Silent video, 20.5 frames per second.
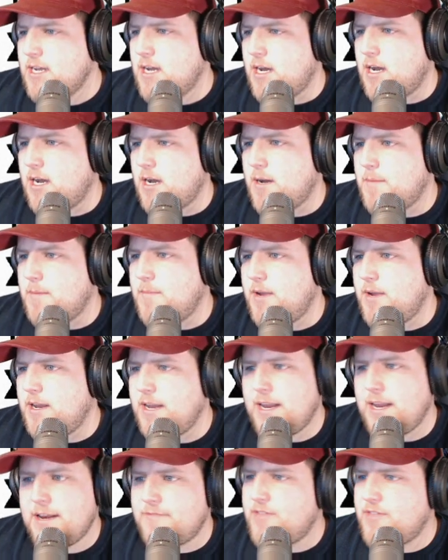And
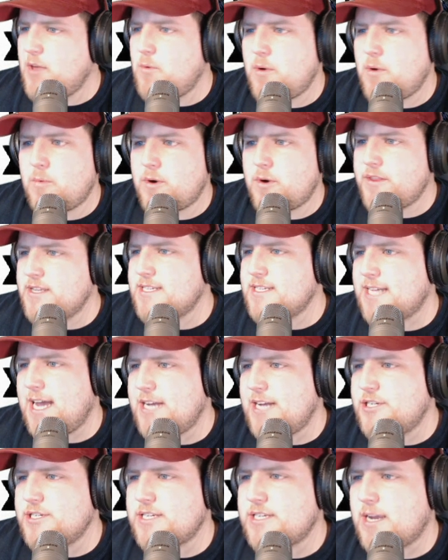if they went one of these
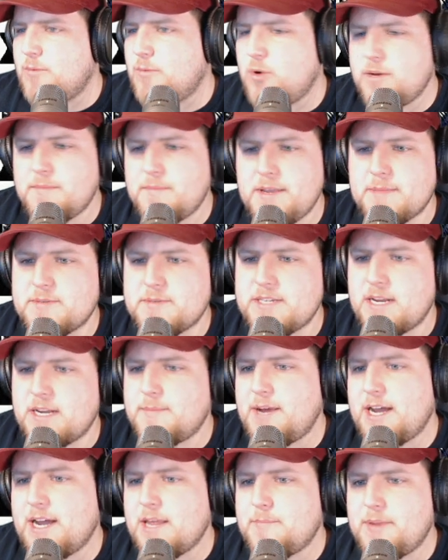edges, I wouldn't be upset
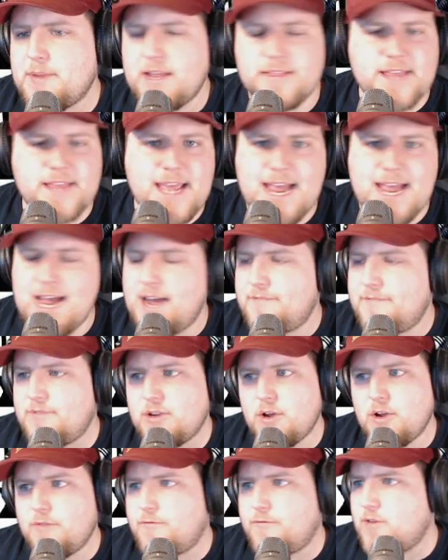about it, but they have to
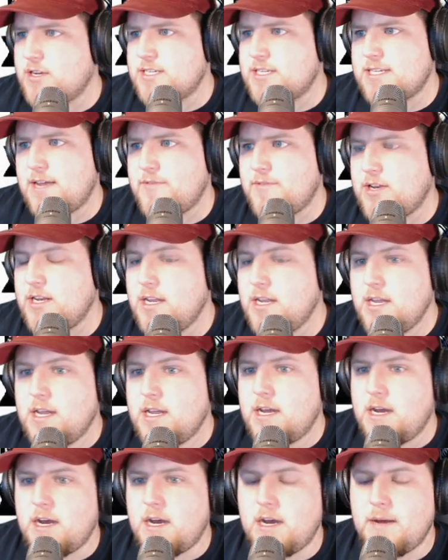go front seven,
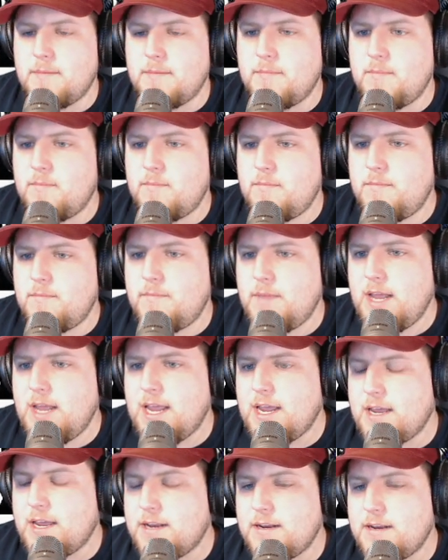
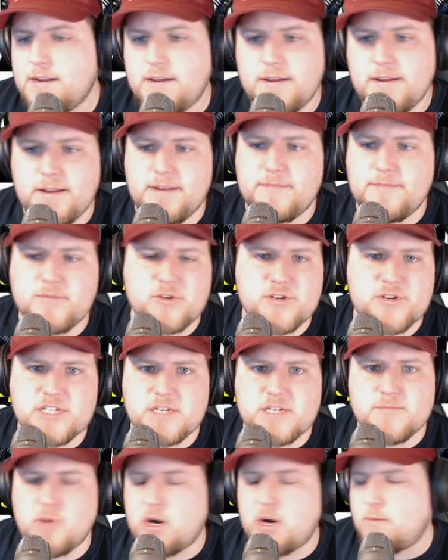and
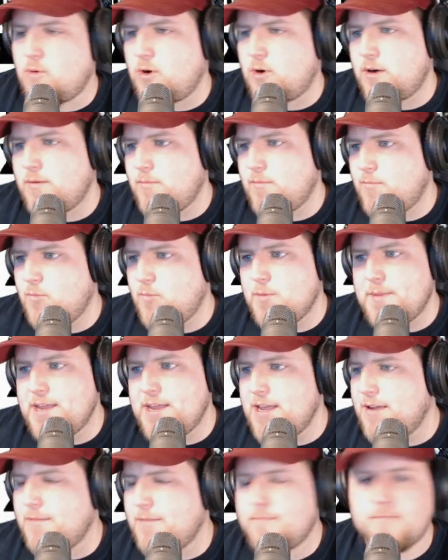Christian Barmore would
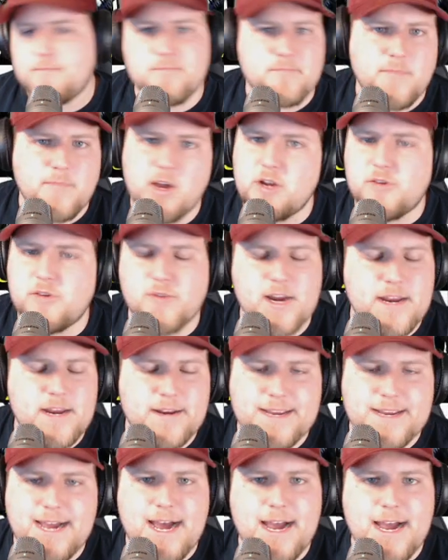be a
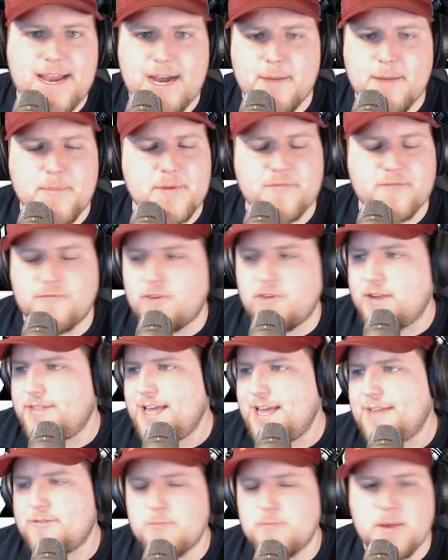great guy up in front.
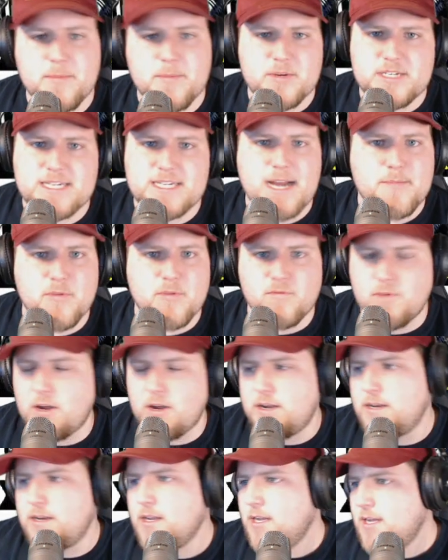They have to be able to stop the
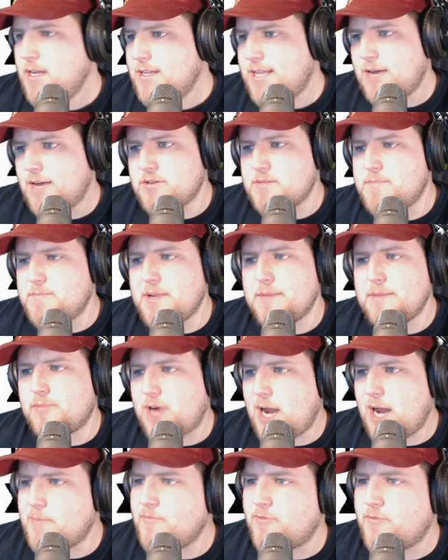run. That was a big
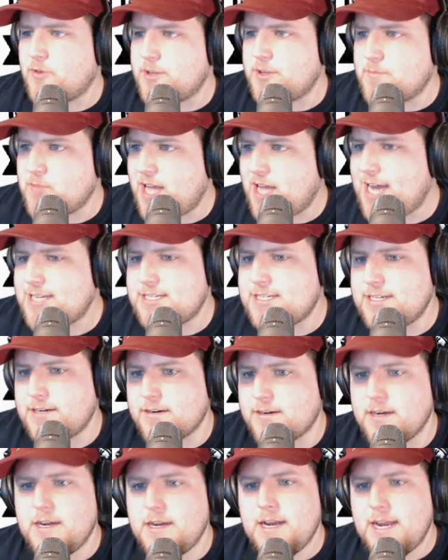problem for them last
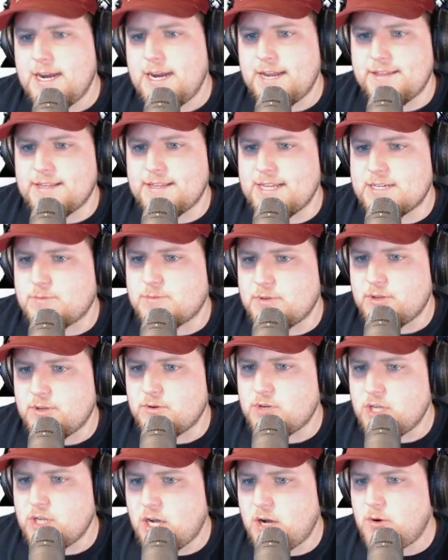year, and I think that's where
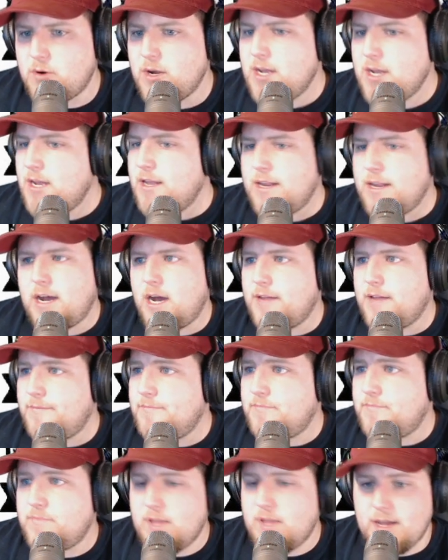they'll go.
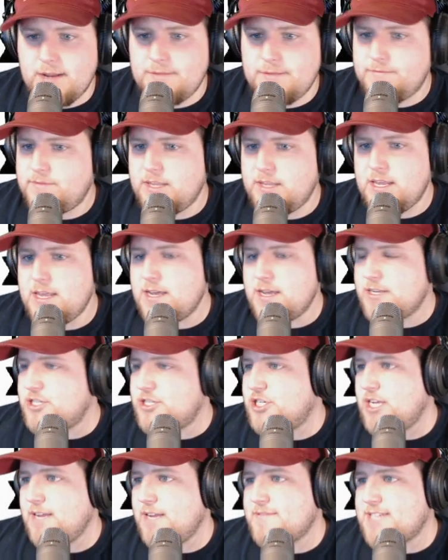The
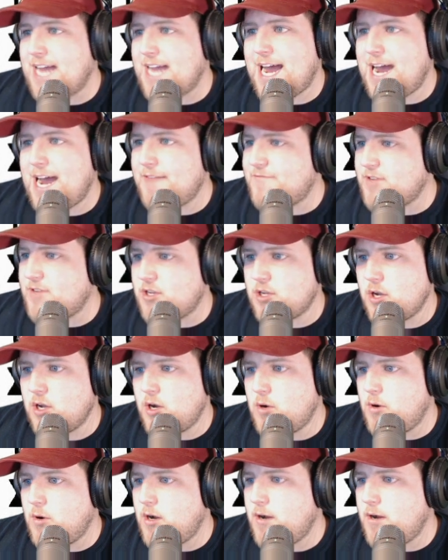Chiefs have to
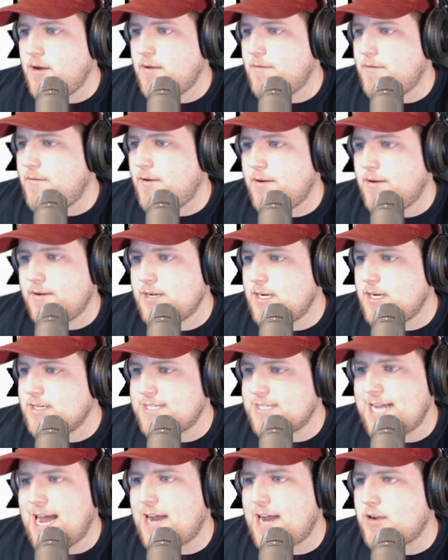go
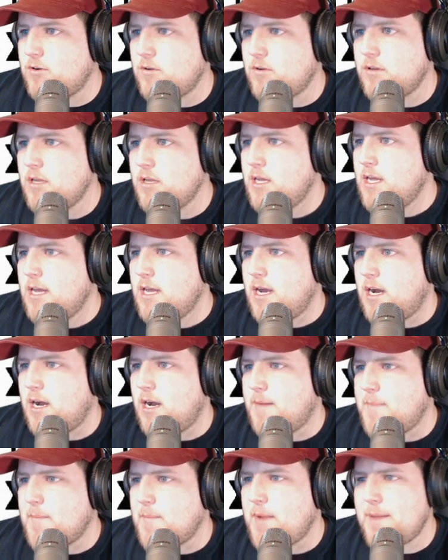tackle.
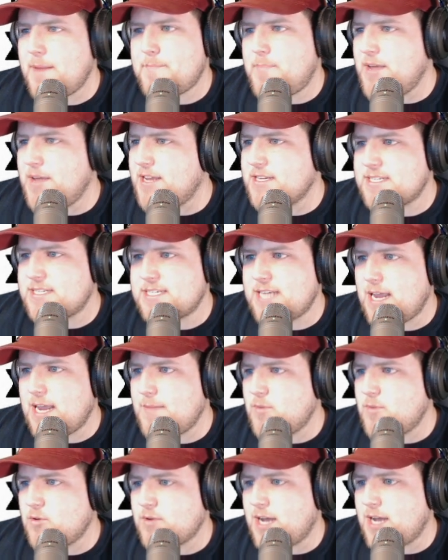I'm not biggest
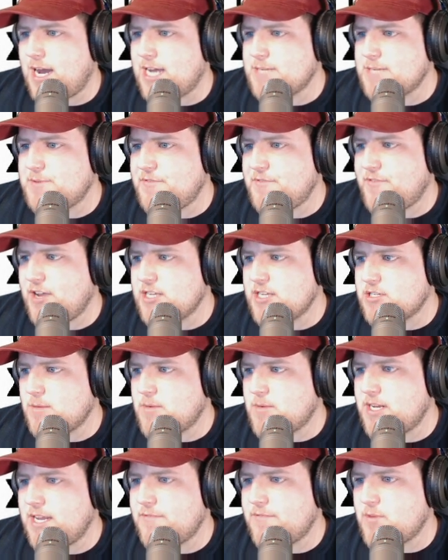Samuel Cosmi fan, so I'm
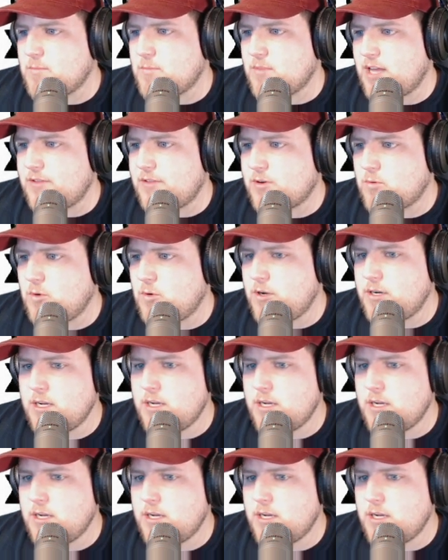going to give them Leatherwood.